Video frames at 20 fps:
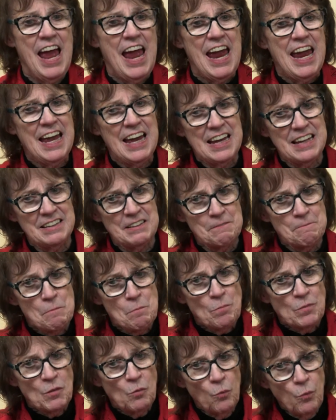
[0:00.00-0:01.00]
and
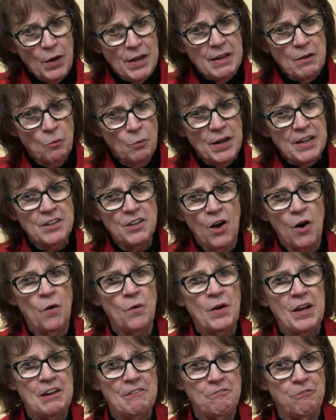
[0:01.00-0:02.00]
we
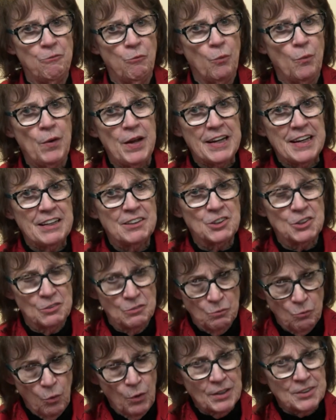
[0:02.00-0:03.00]
know if we can
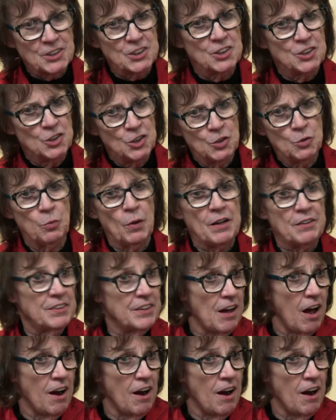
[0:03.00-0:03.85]
work to do what